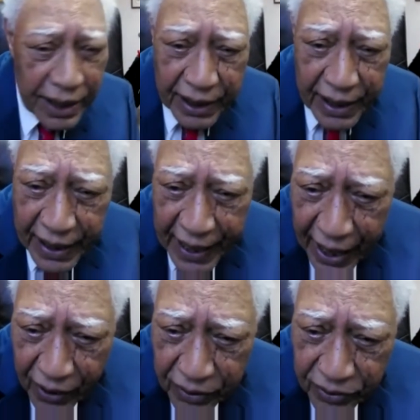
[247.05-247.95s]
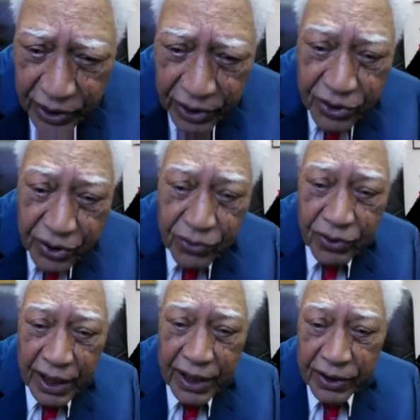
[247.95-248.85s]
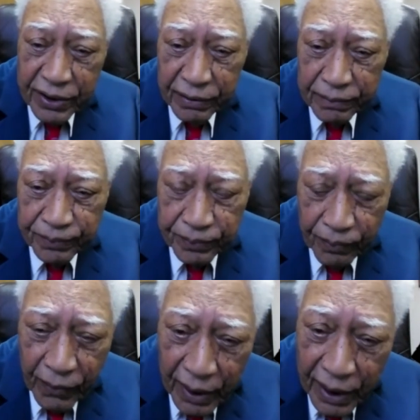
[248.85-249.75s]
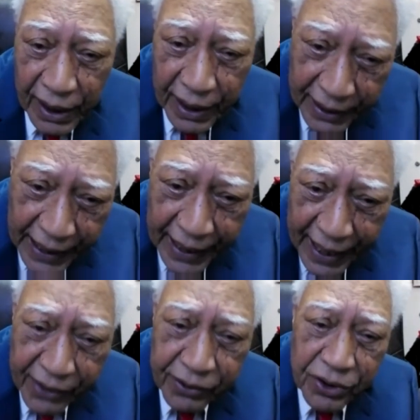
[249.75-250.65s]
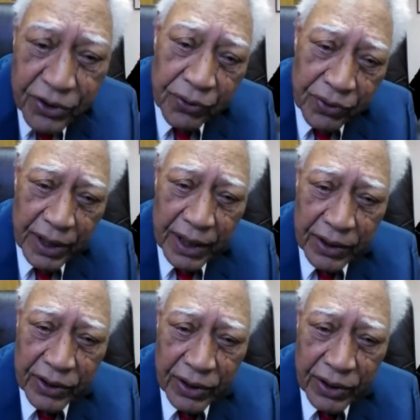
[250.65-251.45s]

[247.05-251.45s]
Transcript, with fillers: to get out in two years, and I got out in two years,